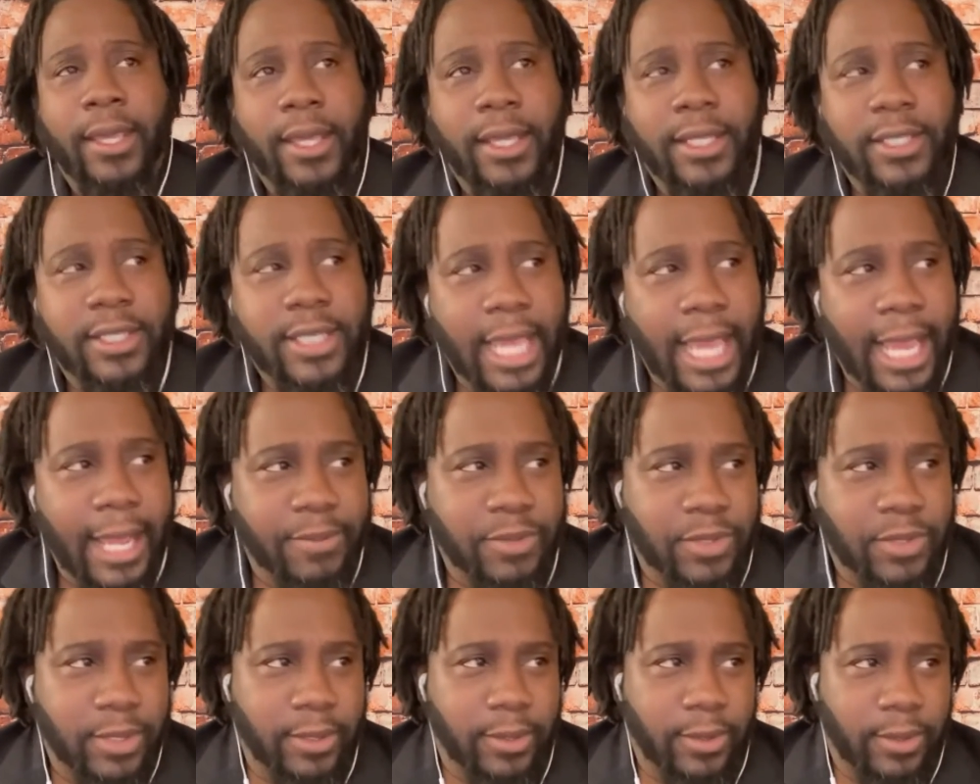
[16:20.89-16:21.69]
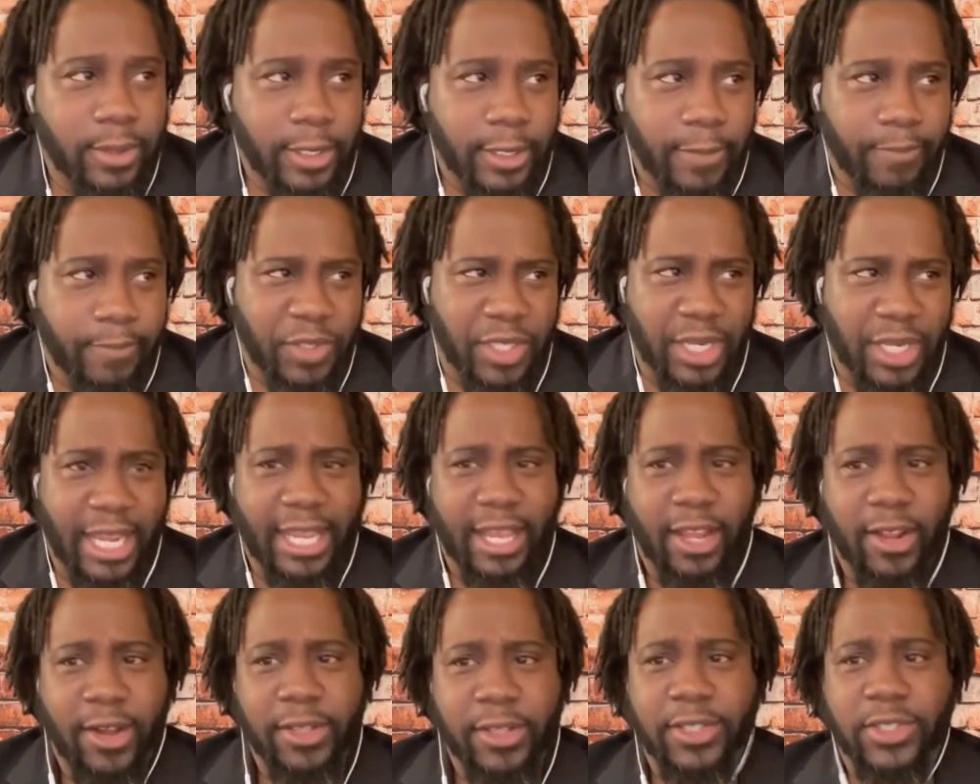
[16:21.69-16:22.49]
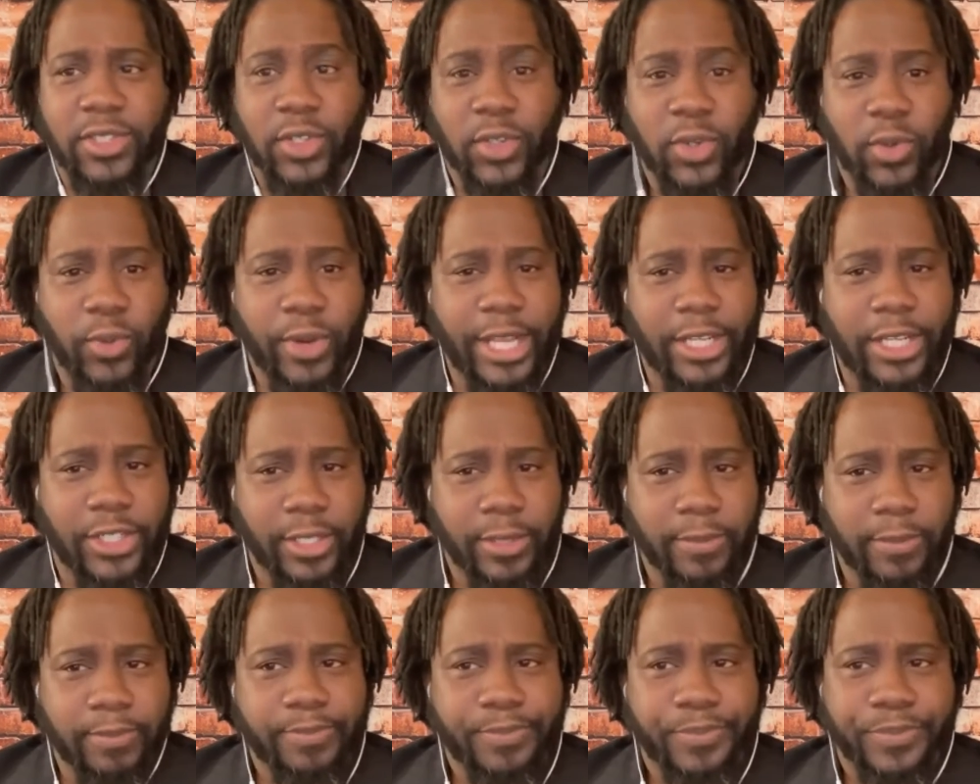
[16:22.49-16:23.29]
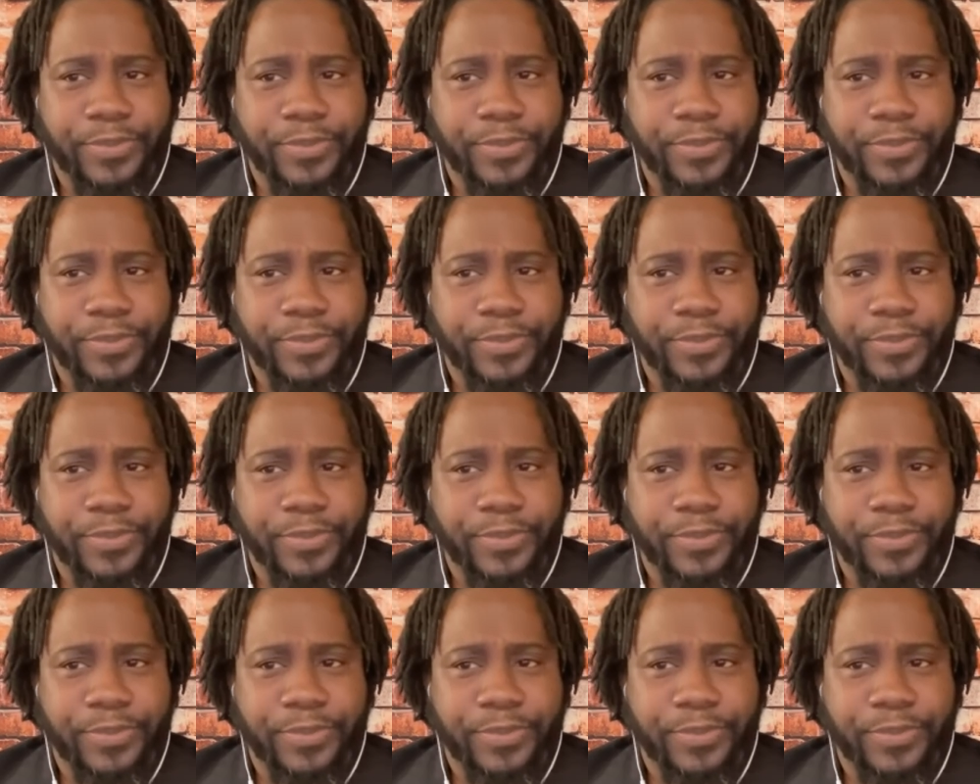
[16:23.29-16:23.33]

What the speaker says: It's absolutely. Then I got all this aggression